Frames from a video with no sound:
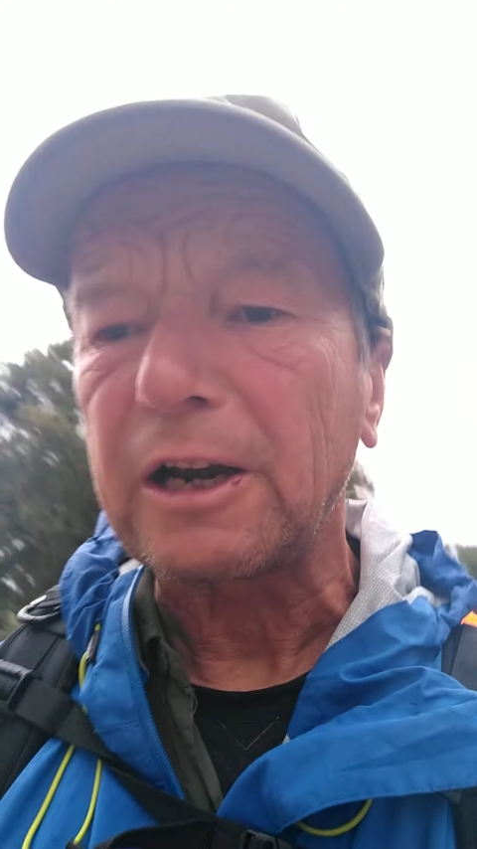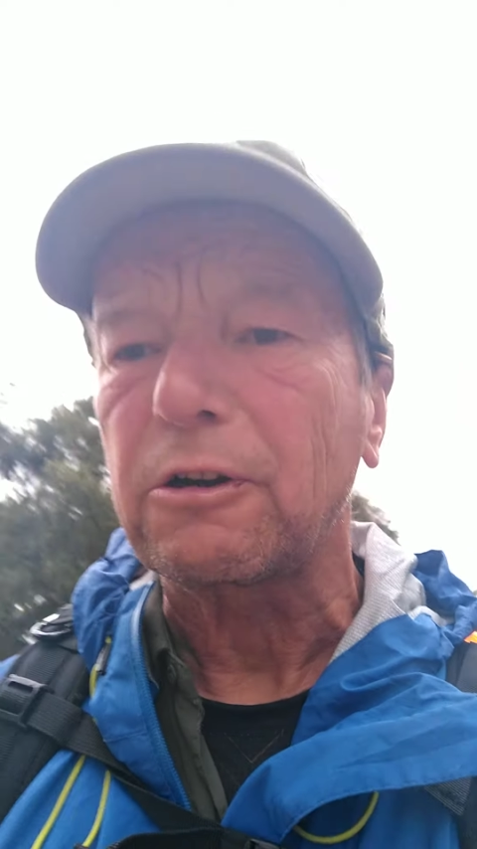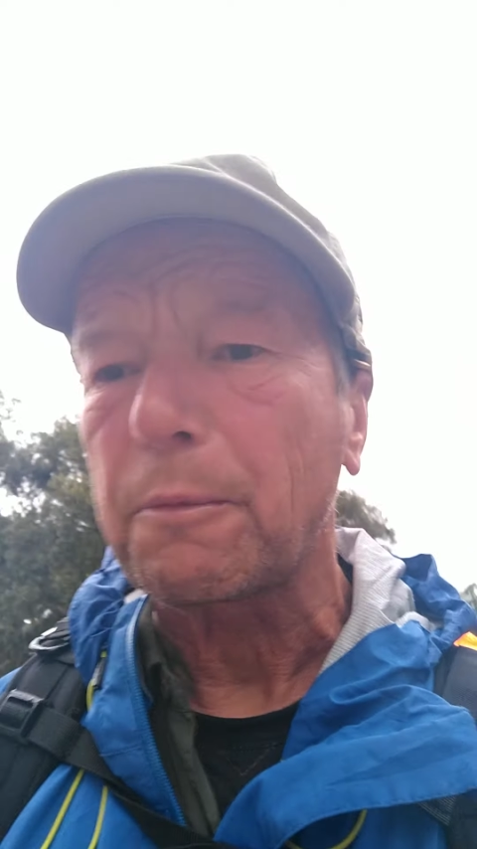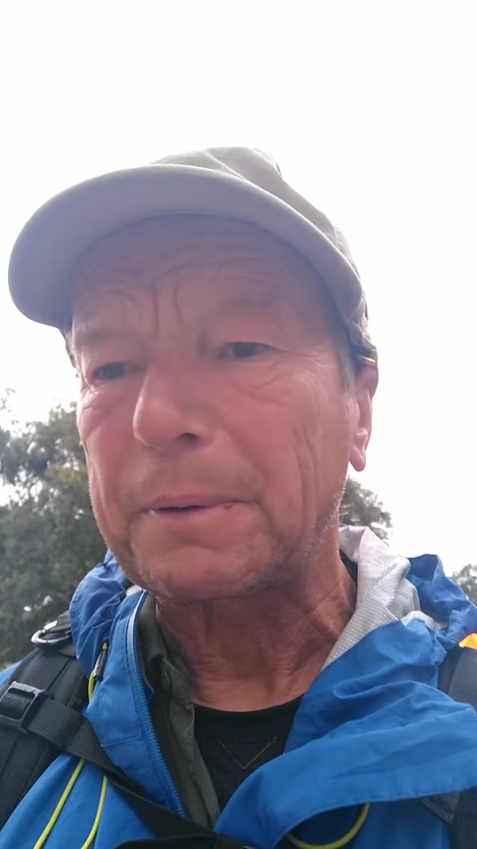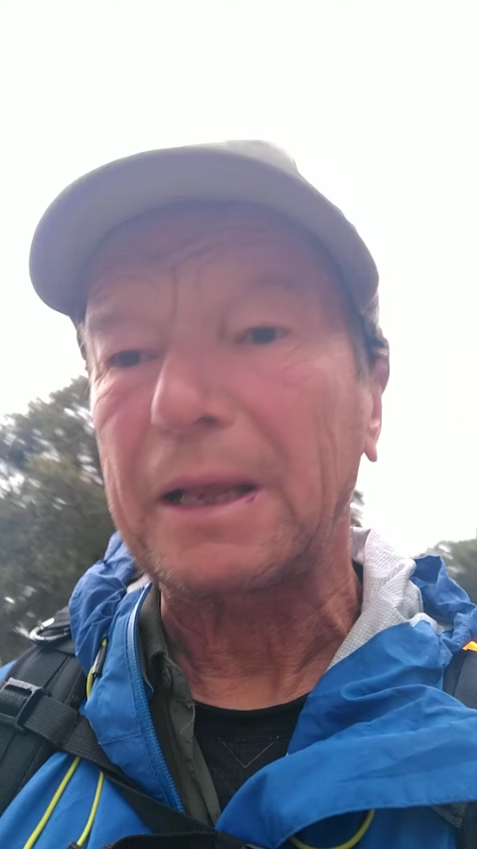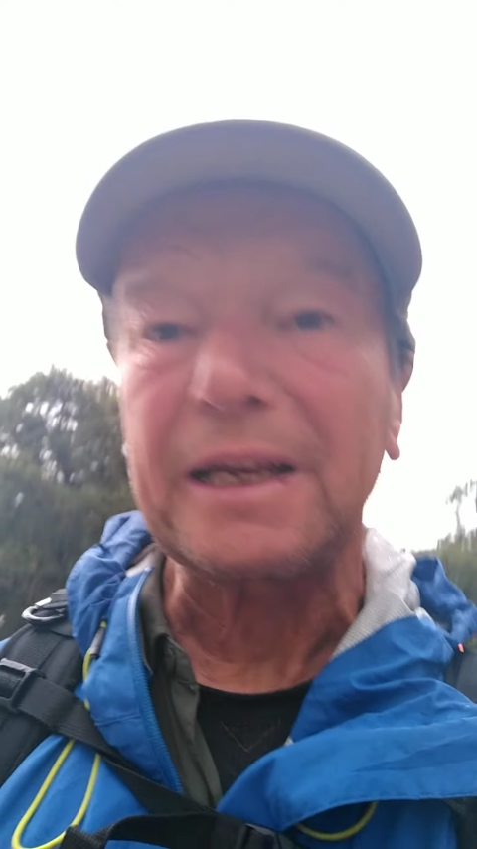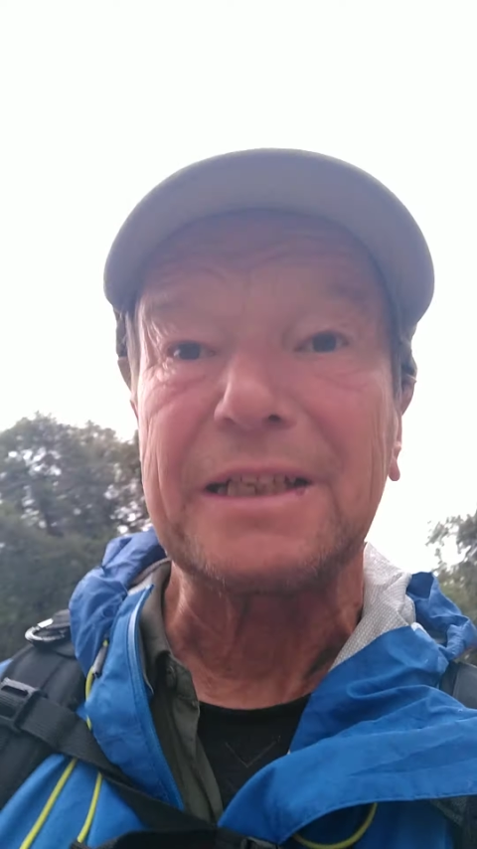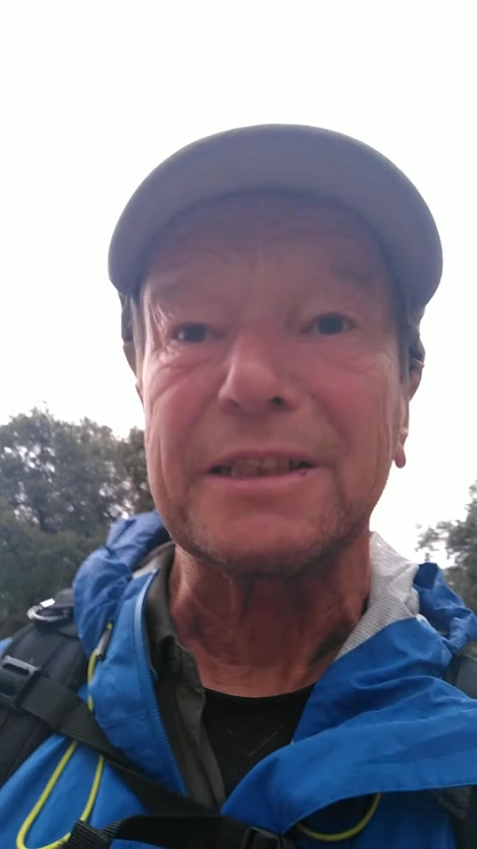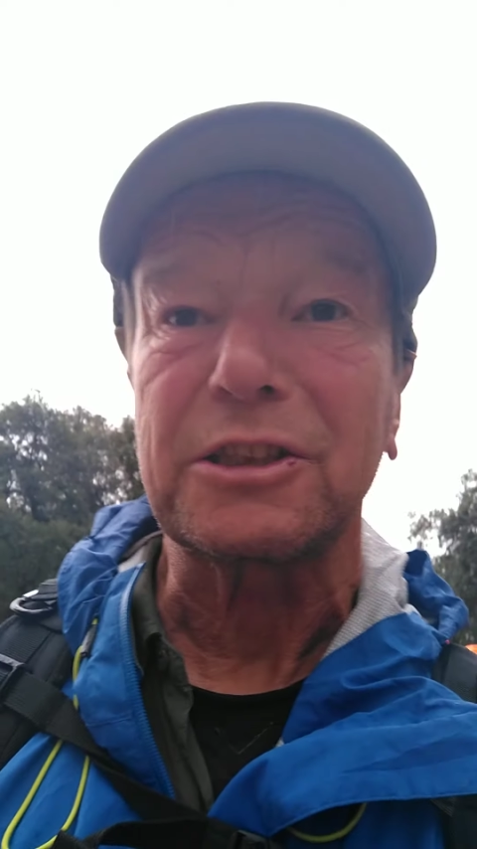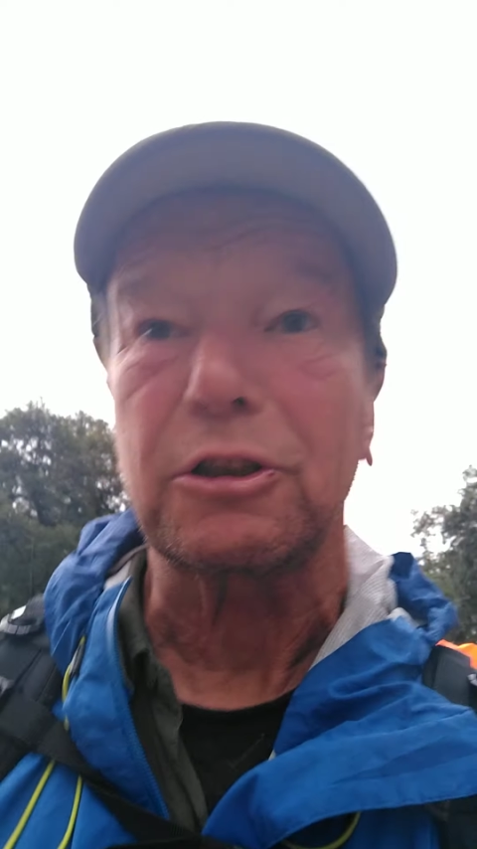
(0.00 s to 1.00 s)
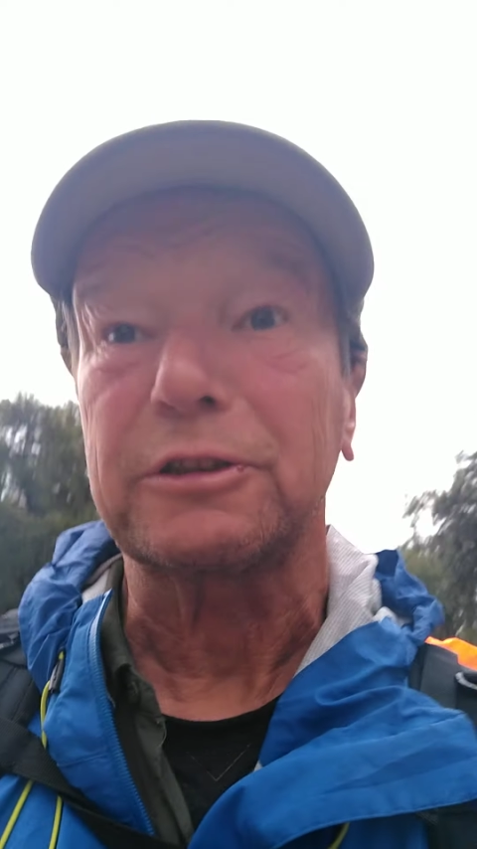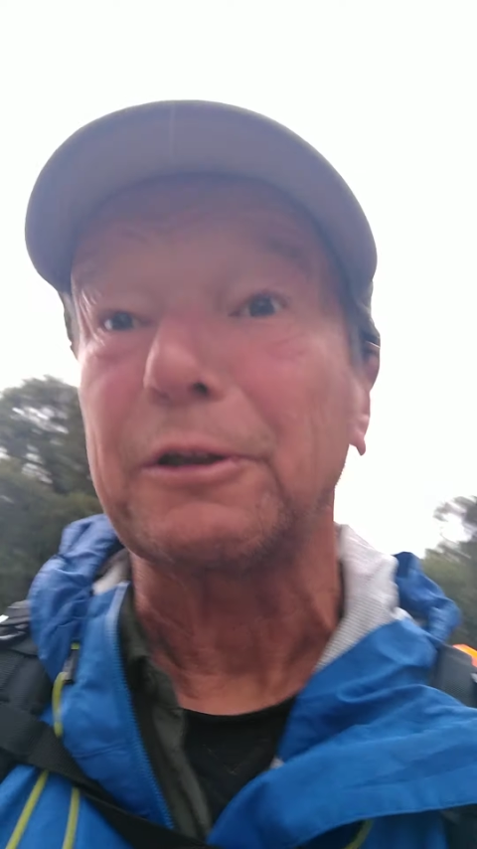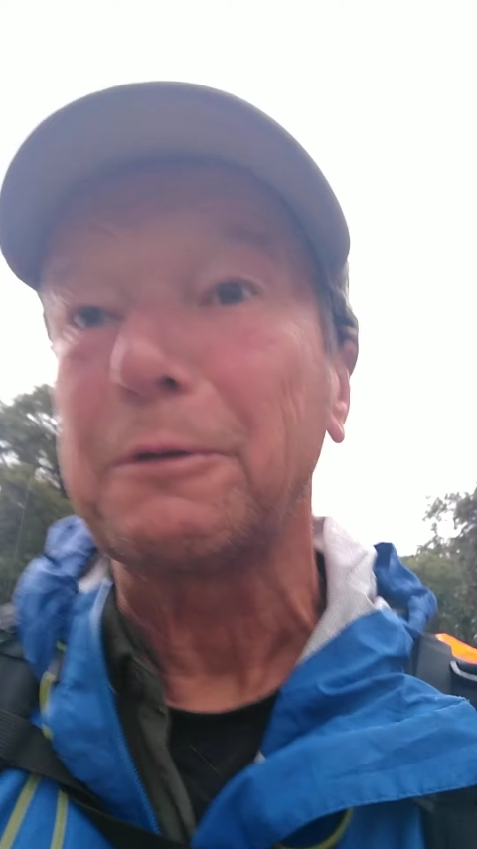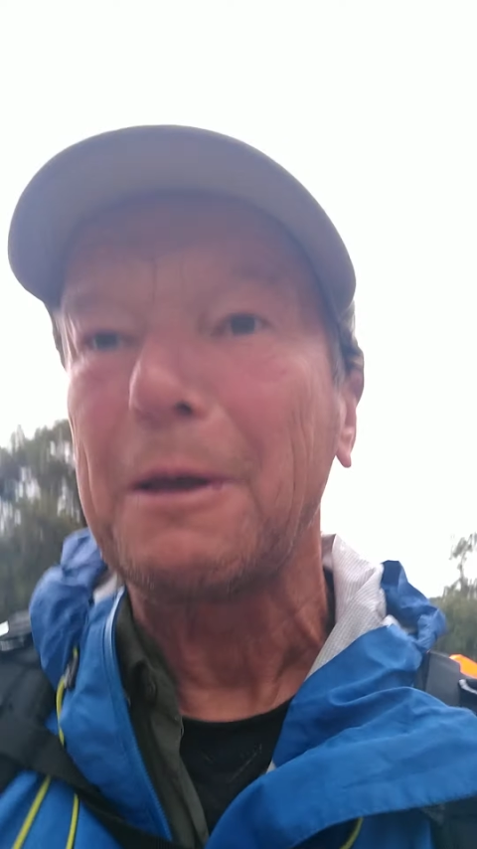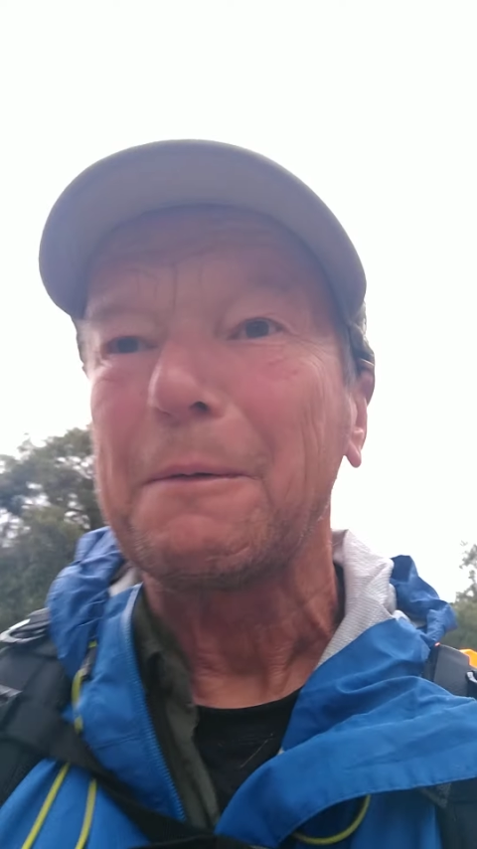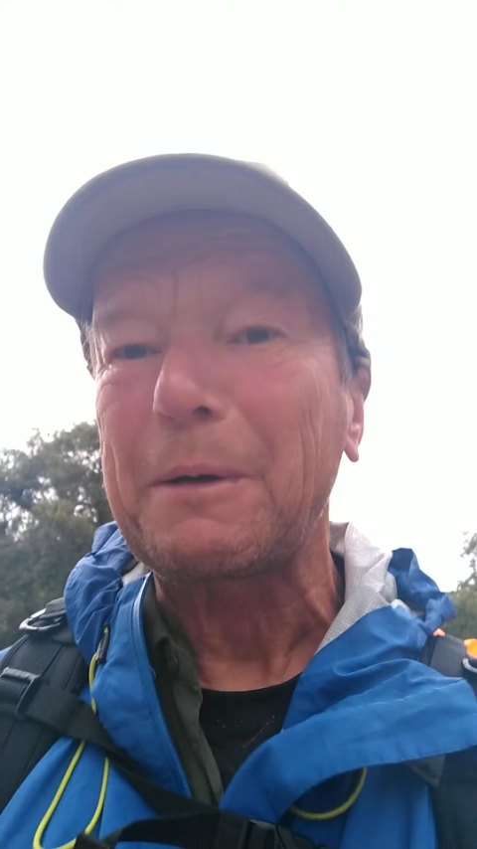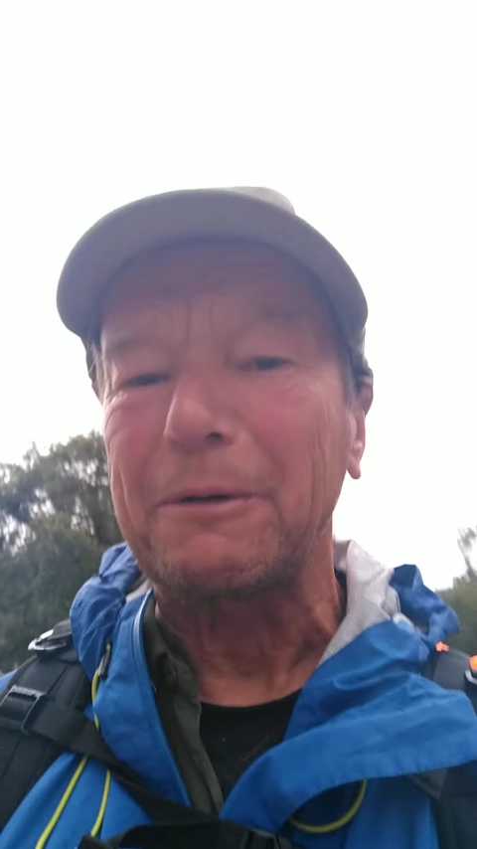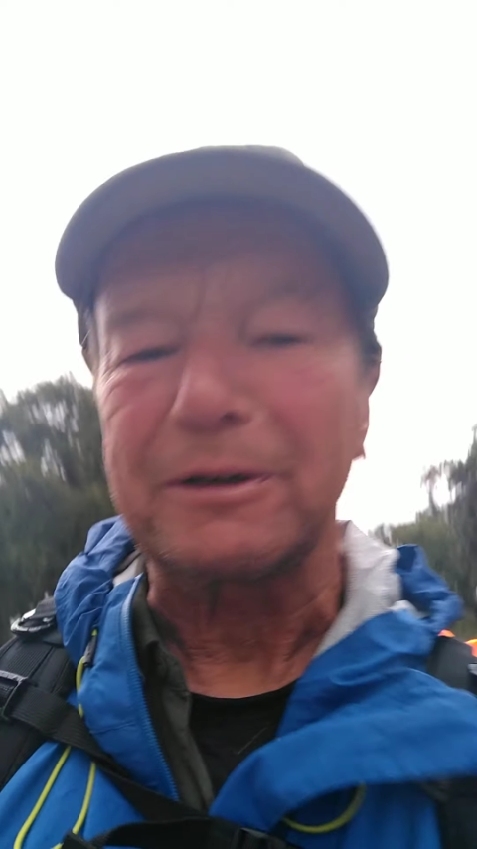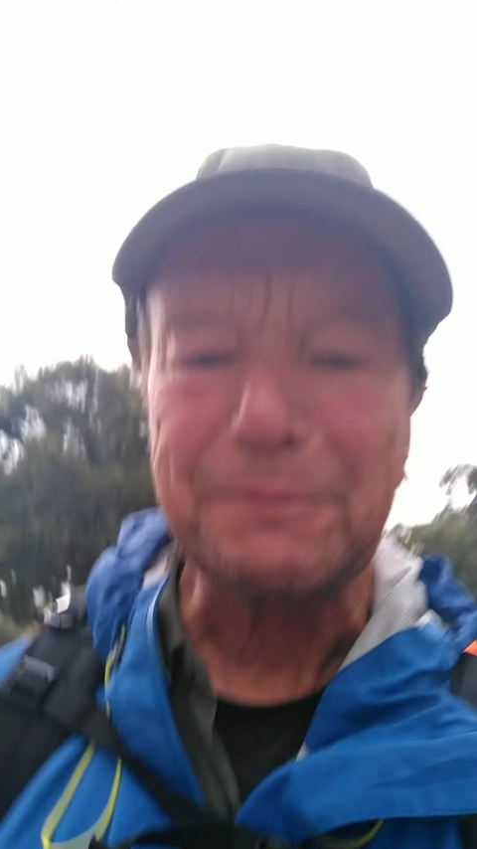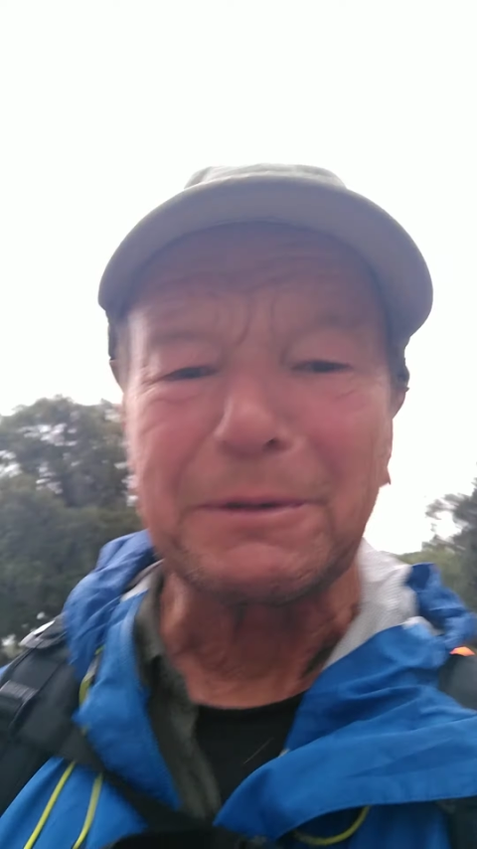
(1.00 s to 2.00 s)
aeroplane is because
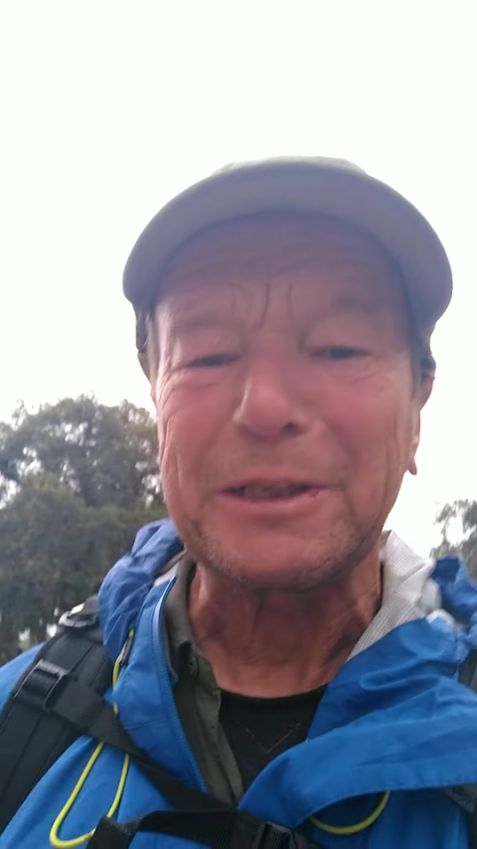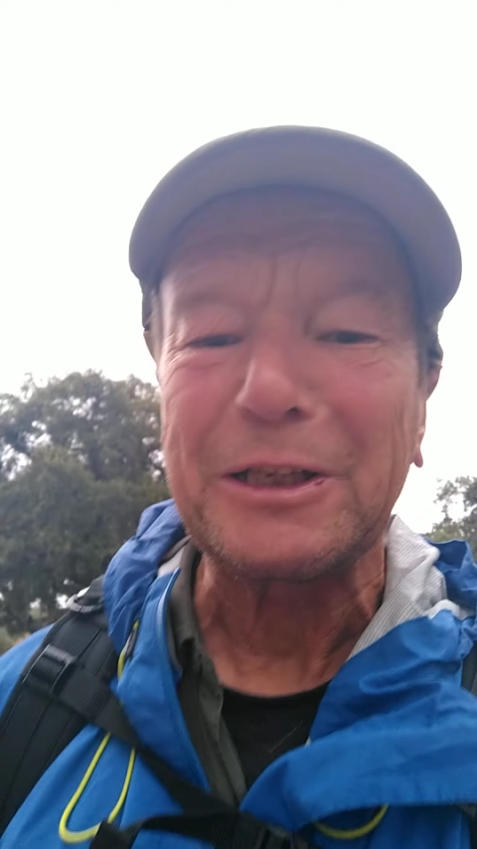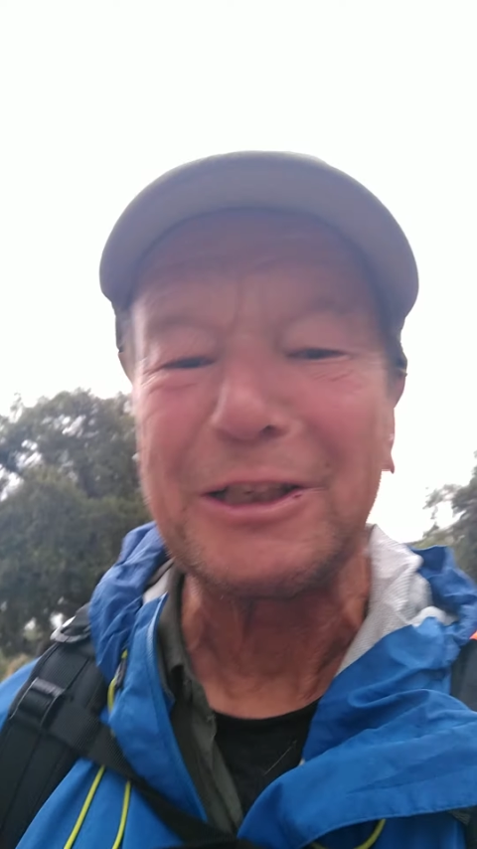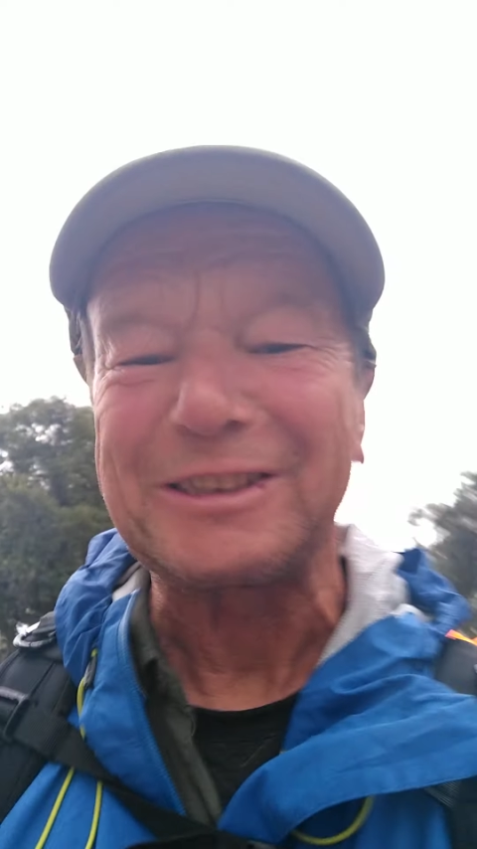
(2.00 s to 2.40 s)
apparently many